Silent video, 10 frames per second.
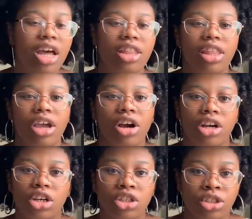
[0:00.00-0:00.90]
They are
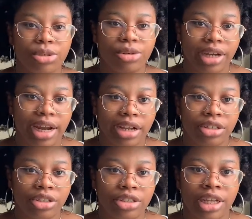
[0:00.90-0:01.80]
2 great
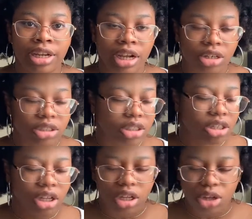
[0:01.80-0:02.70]
actors and actresses
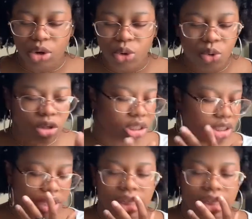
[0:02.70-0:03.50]
who just,